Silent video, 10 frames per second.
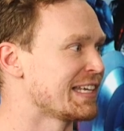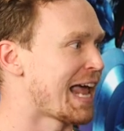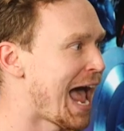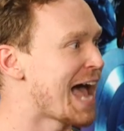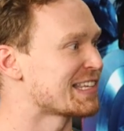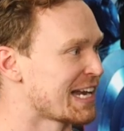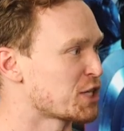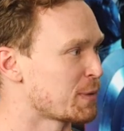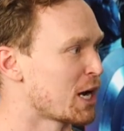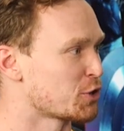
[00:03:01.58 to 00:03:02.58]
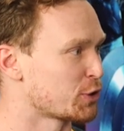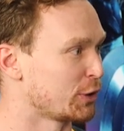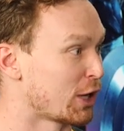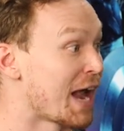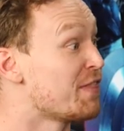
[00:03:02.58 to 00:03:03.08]
it as an espionage
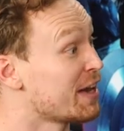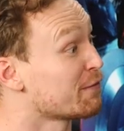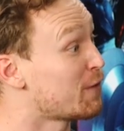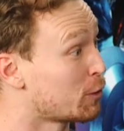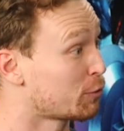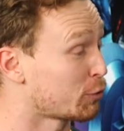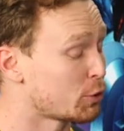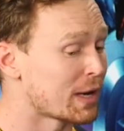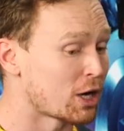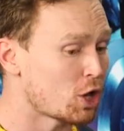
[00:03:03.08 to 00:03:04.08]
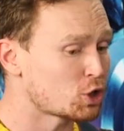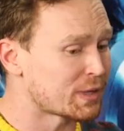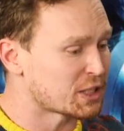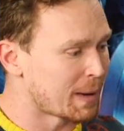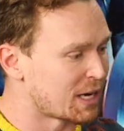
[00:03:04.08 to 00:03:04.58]
thriller and then it followed through and it also
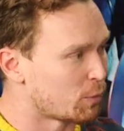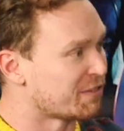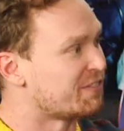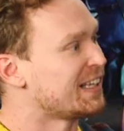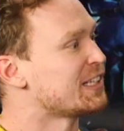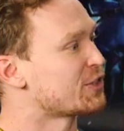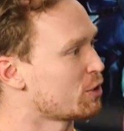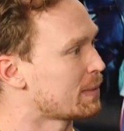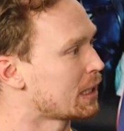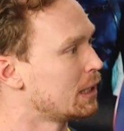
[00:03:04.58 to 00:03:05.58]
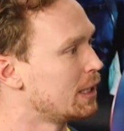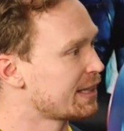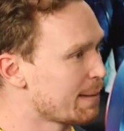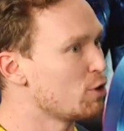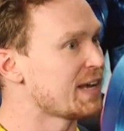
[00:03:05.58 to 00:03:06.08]
expanded what villains could be.
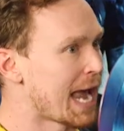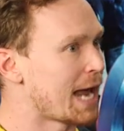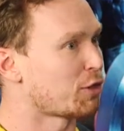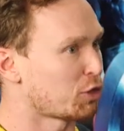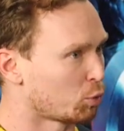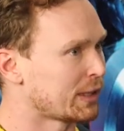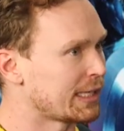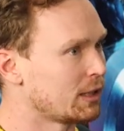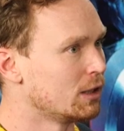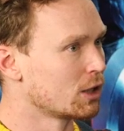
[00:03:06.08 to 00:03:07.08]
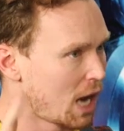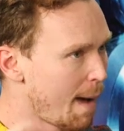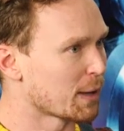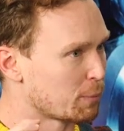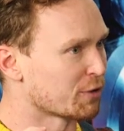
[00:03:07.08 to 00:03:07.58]
That movie had three
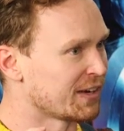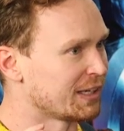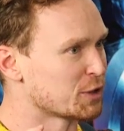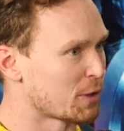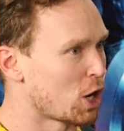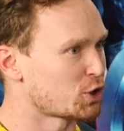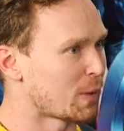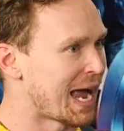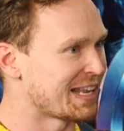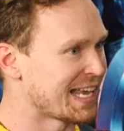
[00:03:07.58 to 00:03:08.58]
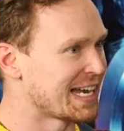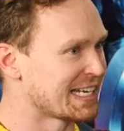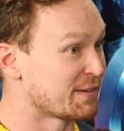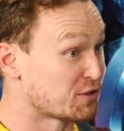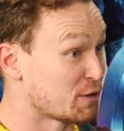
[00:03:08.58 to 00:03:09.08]
comic book villains, but it also had the
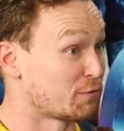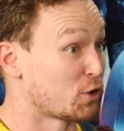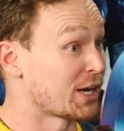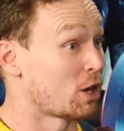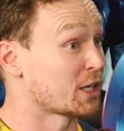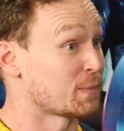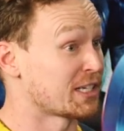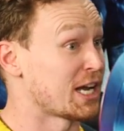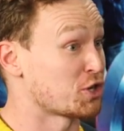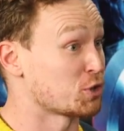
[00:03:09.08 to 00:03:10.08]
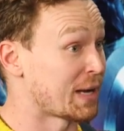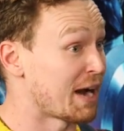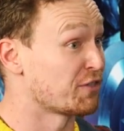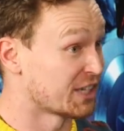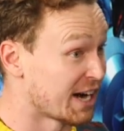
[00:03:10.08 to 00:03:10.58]
idea of subverting all expectations by
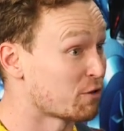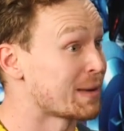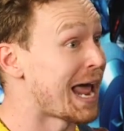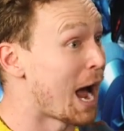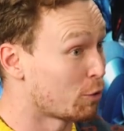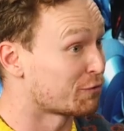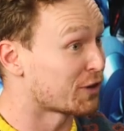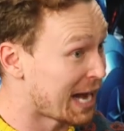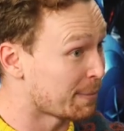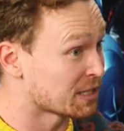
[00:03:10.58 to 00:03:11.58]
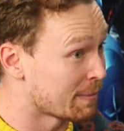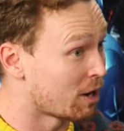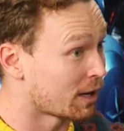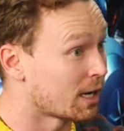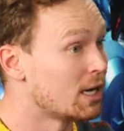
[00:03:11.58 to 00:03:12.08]
having the government out for Captain
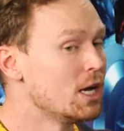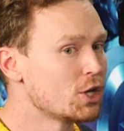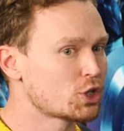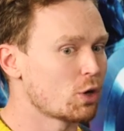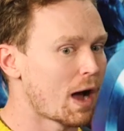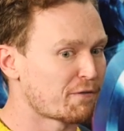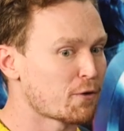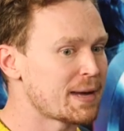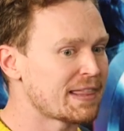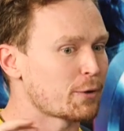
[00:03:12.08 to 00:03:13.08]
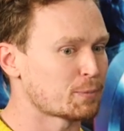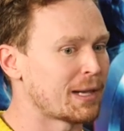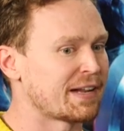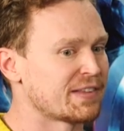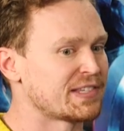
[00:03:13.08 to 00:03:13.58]
America. Right. So for me, that was
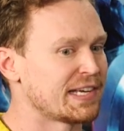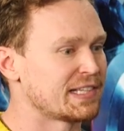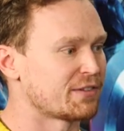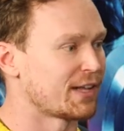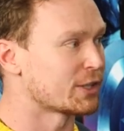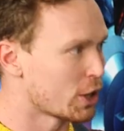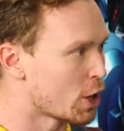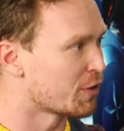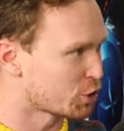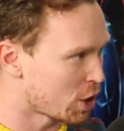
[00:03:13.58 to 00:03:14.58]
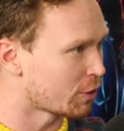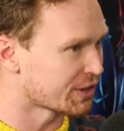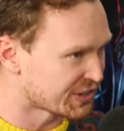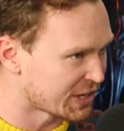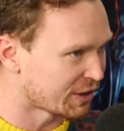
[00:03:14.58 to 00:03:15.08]
planting the seeds of like, no, no, this genre
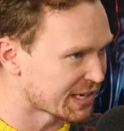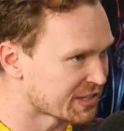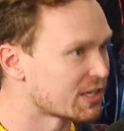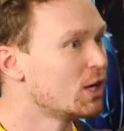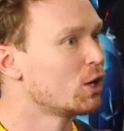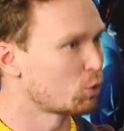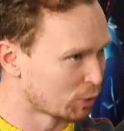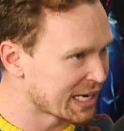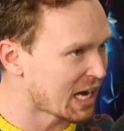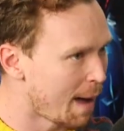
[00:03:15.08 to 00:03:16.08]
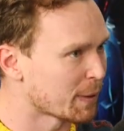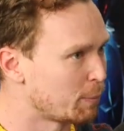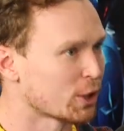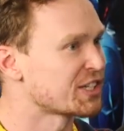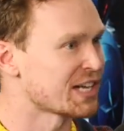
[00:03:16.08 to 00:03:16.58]
is serious. Read a comic
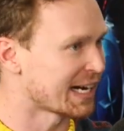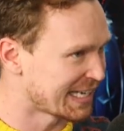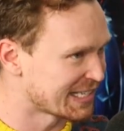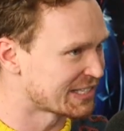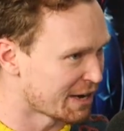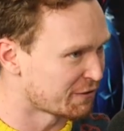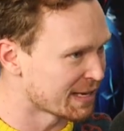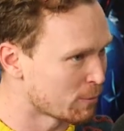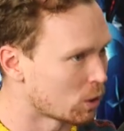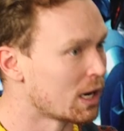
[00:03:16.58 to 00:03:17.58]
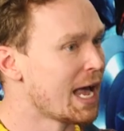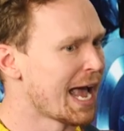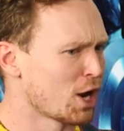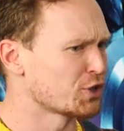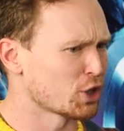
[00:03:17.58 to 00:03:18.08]
book, it's not kid stuff anymore. Mm.
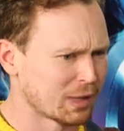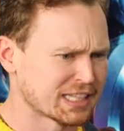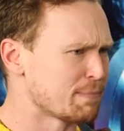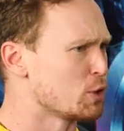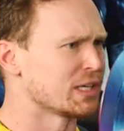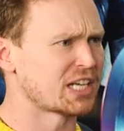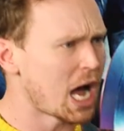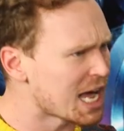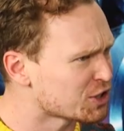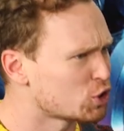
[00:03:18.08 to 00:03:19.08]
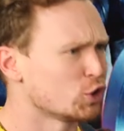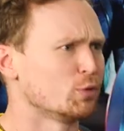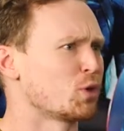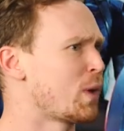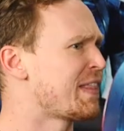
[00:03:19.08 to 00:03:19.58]
And also like the muted
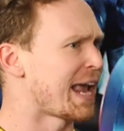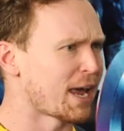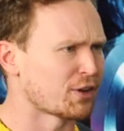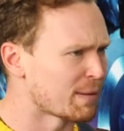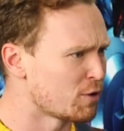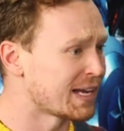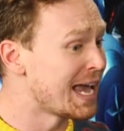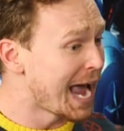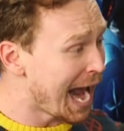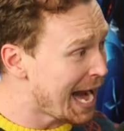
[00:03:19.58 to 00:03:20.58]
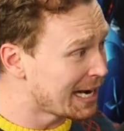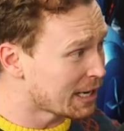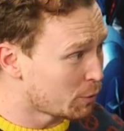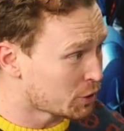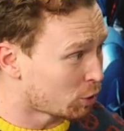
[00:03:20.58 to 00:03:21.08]
costume, the way they handled that movie. And
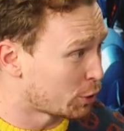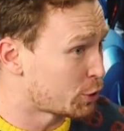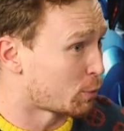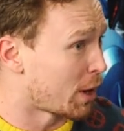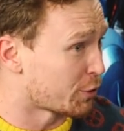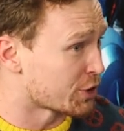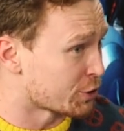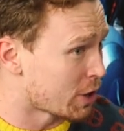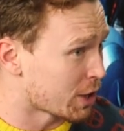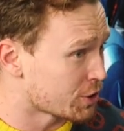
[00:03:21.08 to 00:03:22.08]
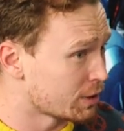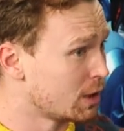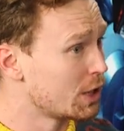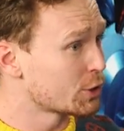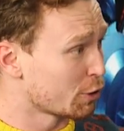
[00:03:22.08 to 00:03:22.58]
it was our Russo brothers introduction.
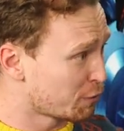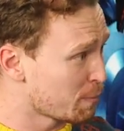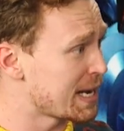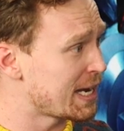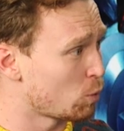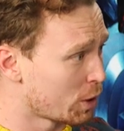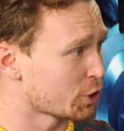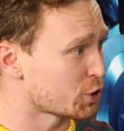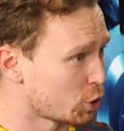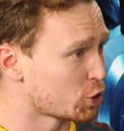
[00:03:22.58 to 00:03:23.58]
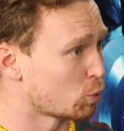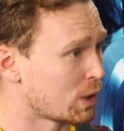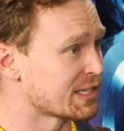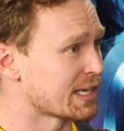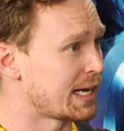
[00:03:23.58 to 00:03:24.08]
So mm. for hmm. me, Winter Soldier
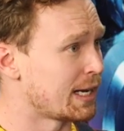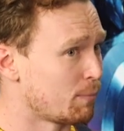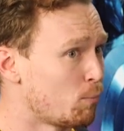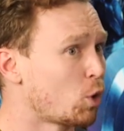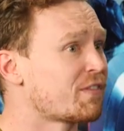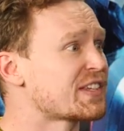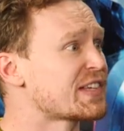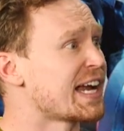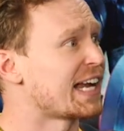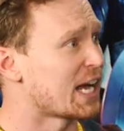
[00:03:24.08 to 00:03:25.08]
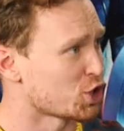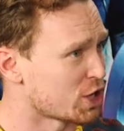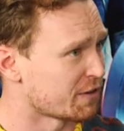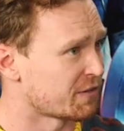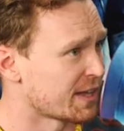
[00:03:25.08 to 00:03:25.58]
was uh, more of a zeitgeist
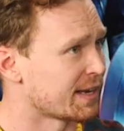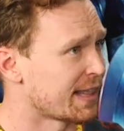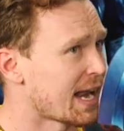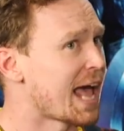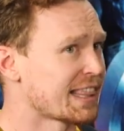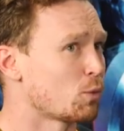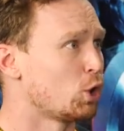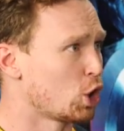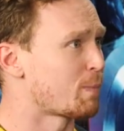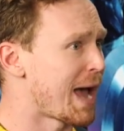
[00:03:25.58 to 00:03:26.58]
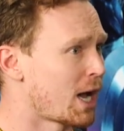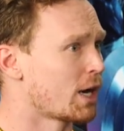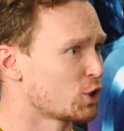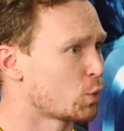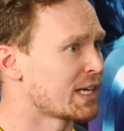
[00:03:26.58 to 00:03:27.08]
shift that, that I think we'll look back
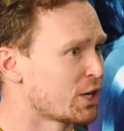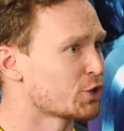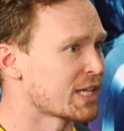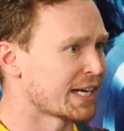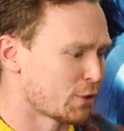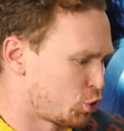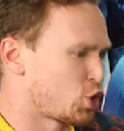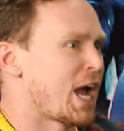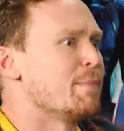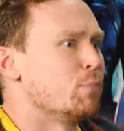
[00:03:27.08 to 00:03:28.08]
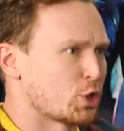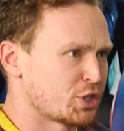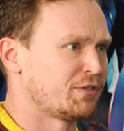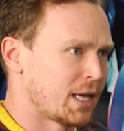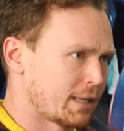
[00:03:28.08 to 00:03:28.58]
on in 20 years, like in those giant
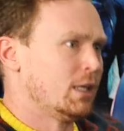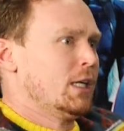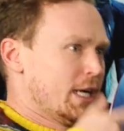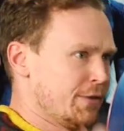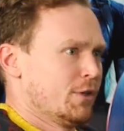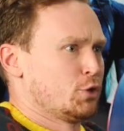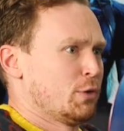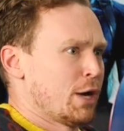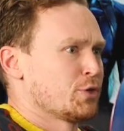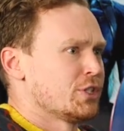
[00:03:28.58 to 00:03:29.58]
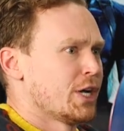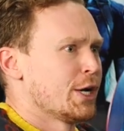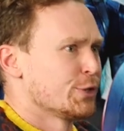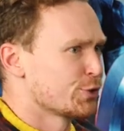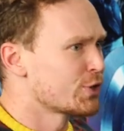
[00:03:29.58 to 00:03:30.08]
books of like, in the
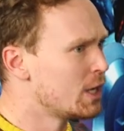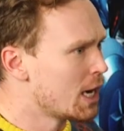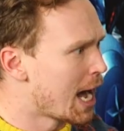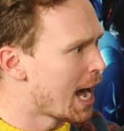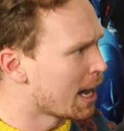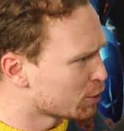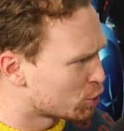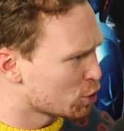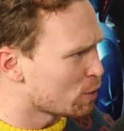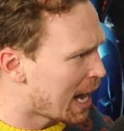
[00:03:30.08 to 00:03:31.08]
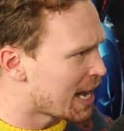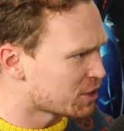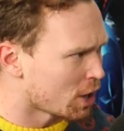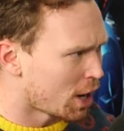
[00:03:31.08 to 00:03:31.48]
2010s. Uh, did you guys,